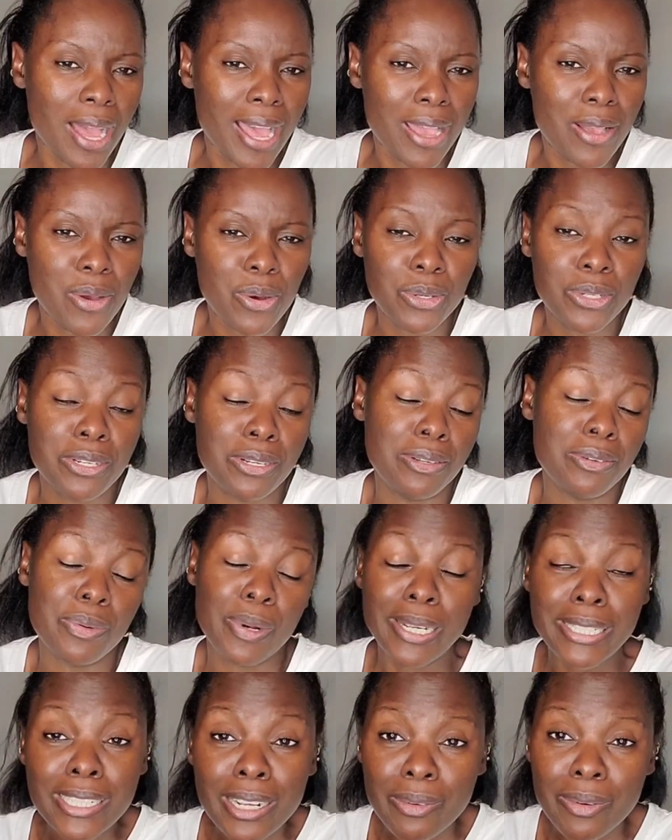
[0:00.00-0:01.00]
I go to
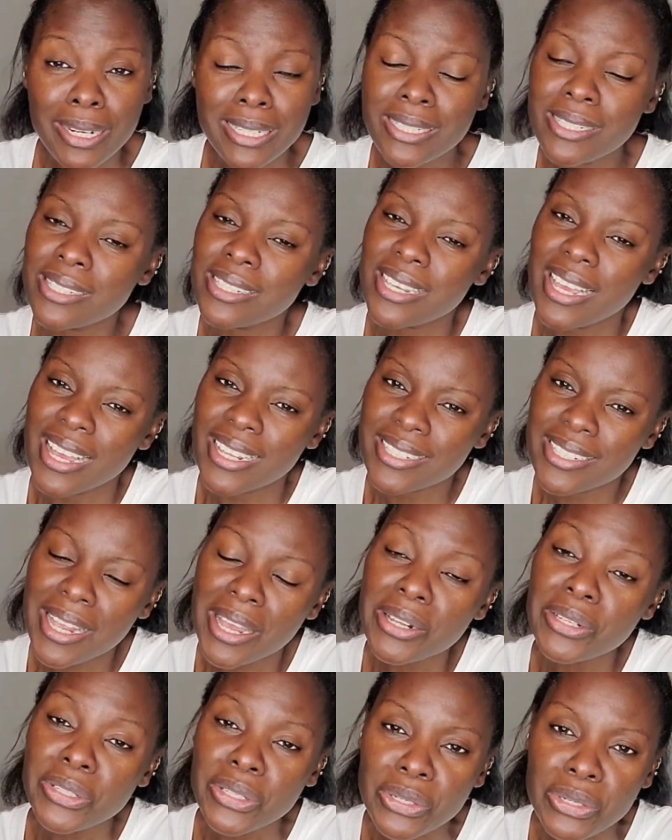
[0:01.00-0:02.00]
restaurants? Yes,
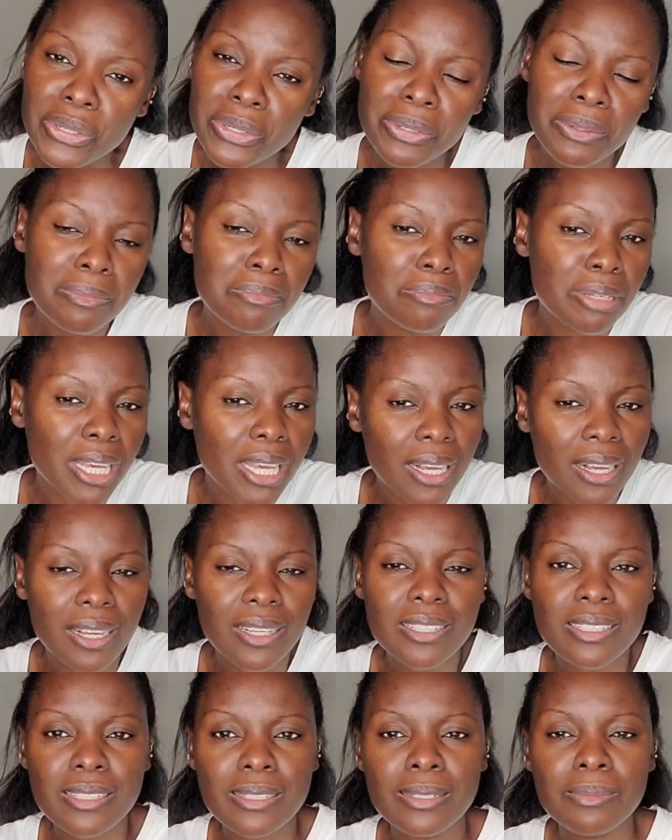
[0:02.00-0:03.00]
I do,
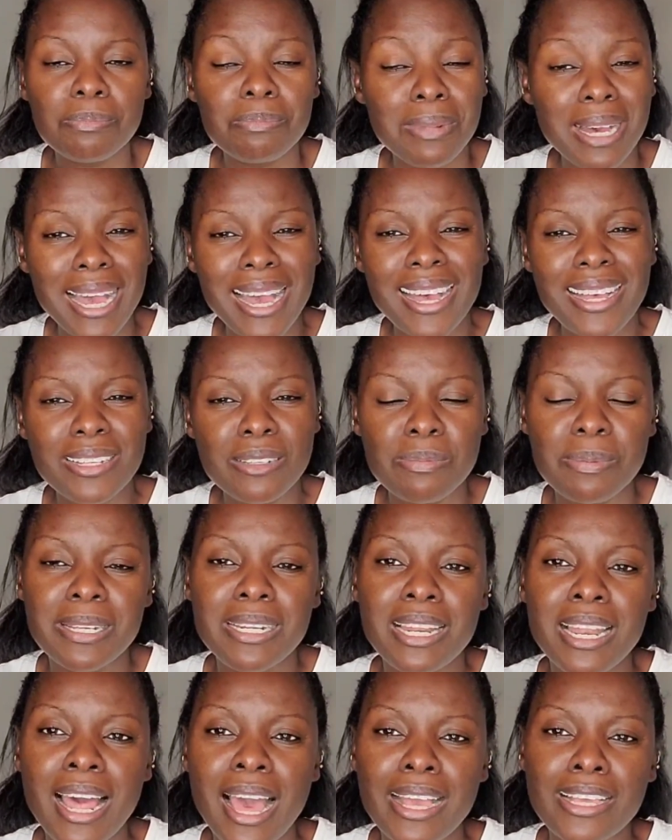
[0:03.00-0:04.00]
because my
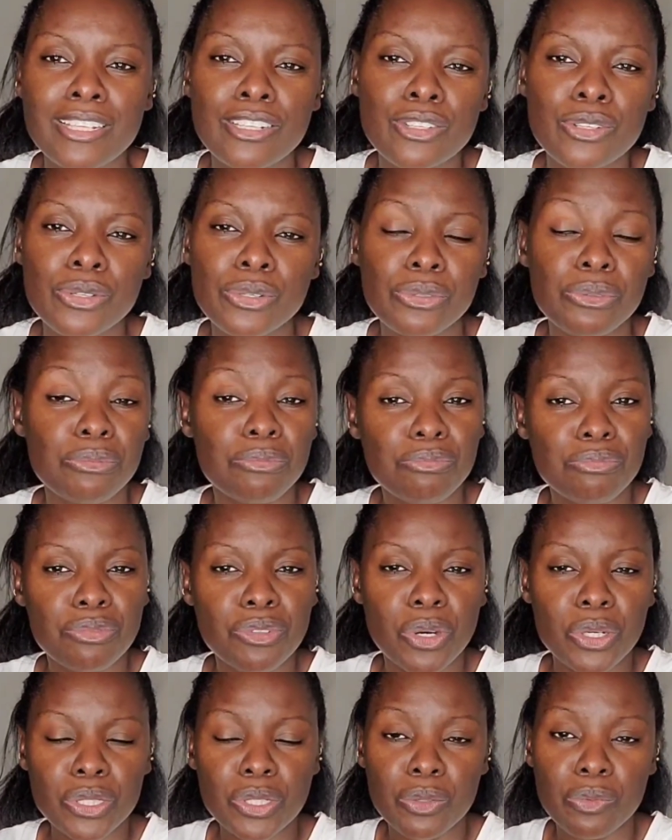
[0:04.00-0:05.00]
husband likes to
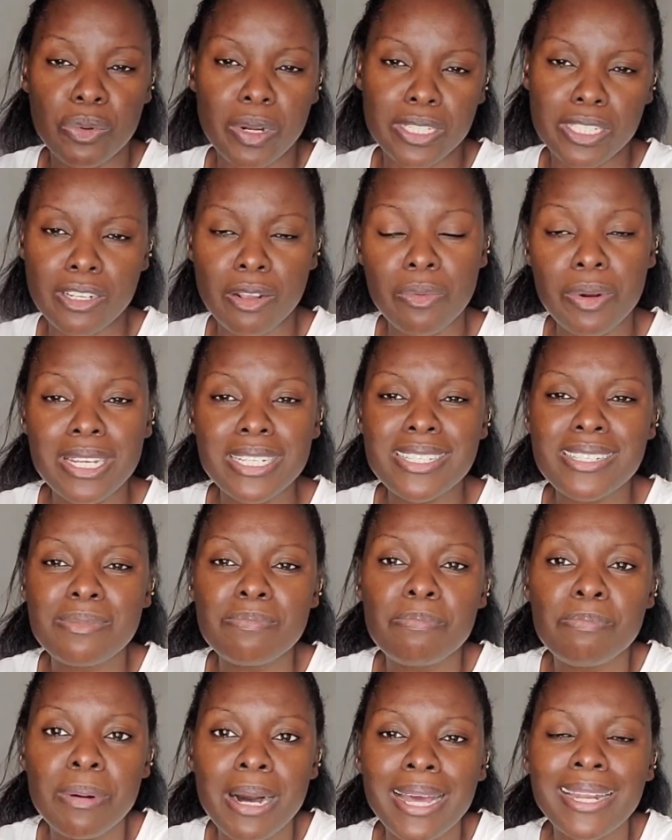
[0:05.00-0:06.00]
go to restaurants,
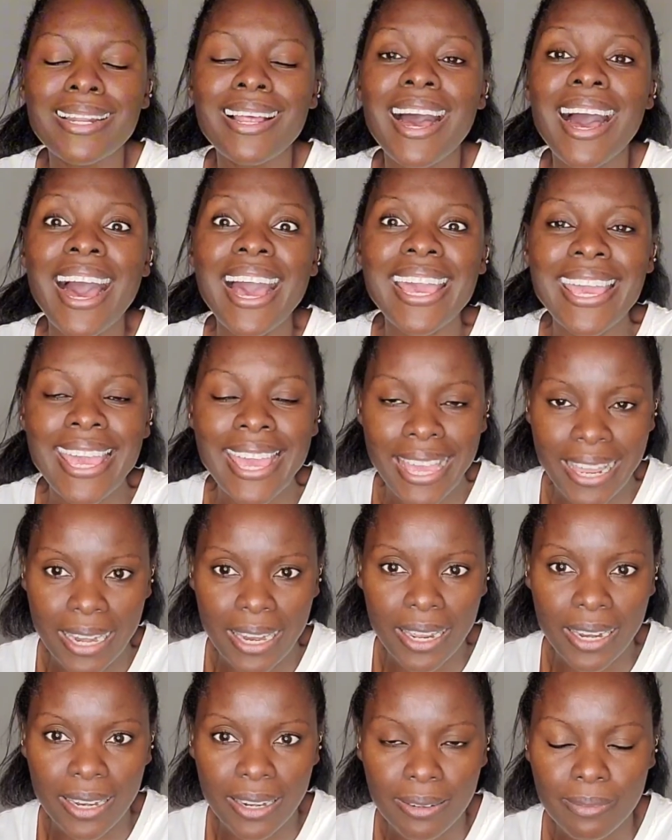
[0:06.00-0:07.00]
but I hate
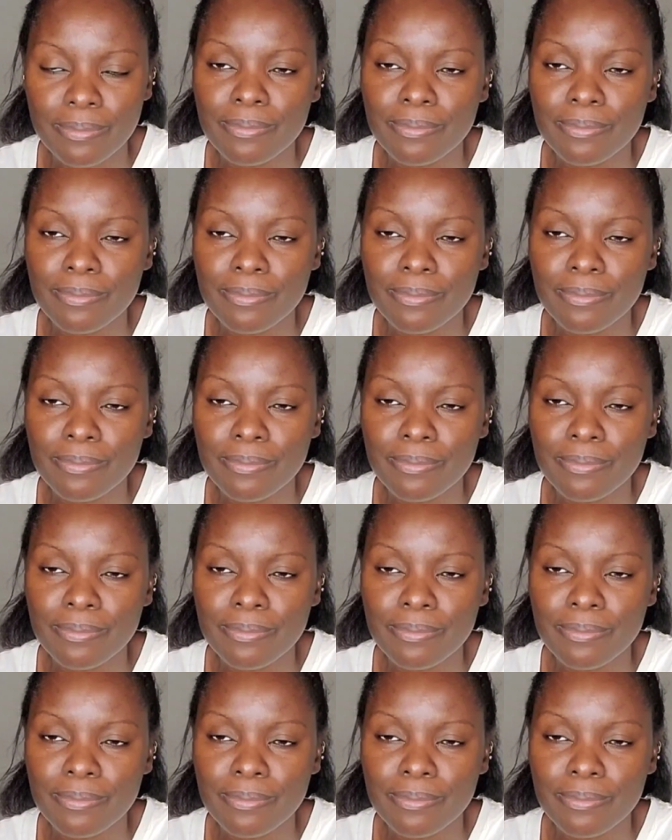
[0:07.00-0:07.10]
it.